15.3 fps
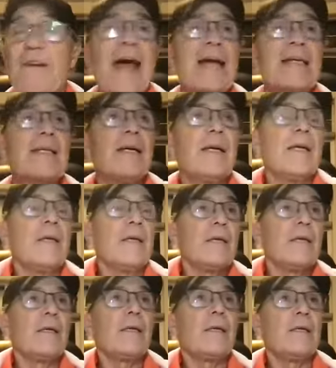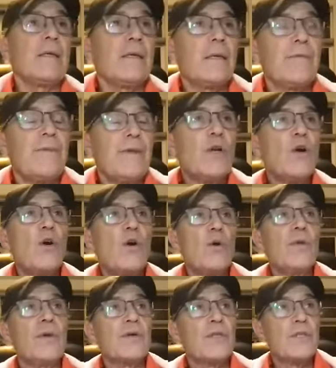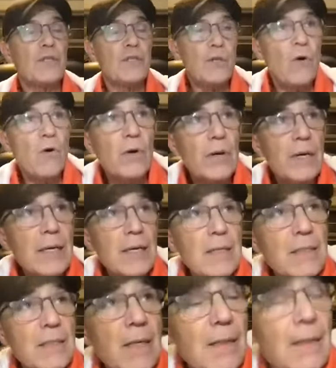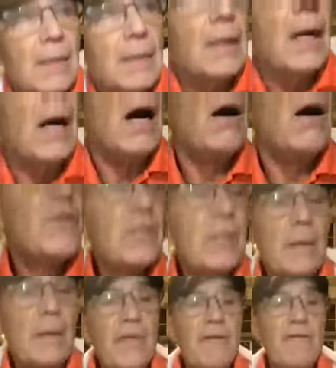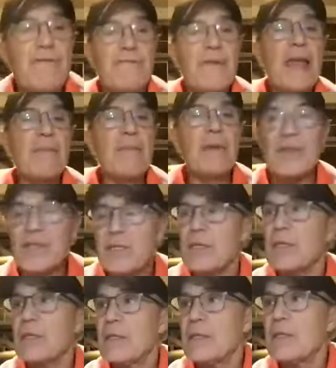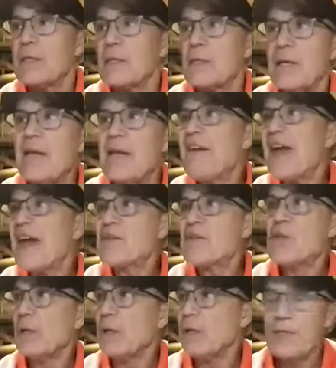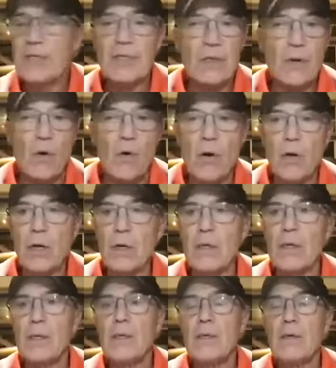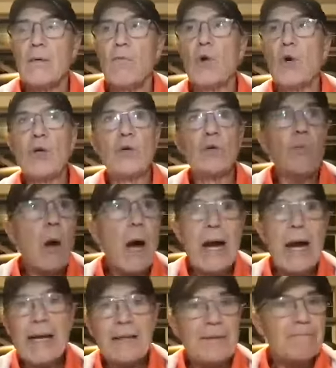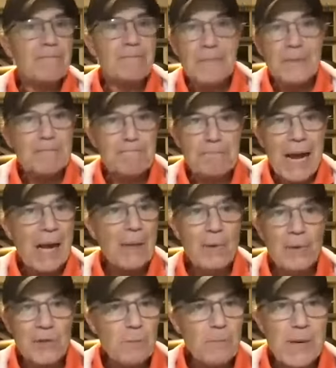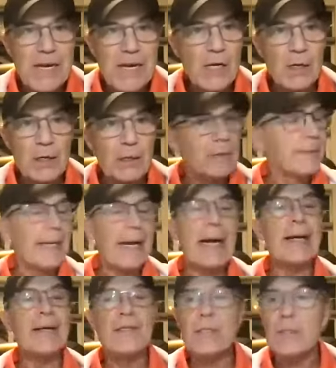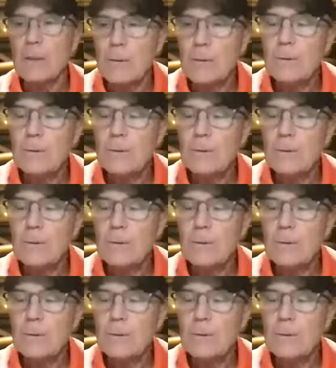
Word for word: fact, if you know the stories of some of the famous evangelists or worldwide Bible speaker guys,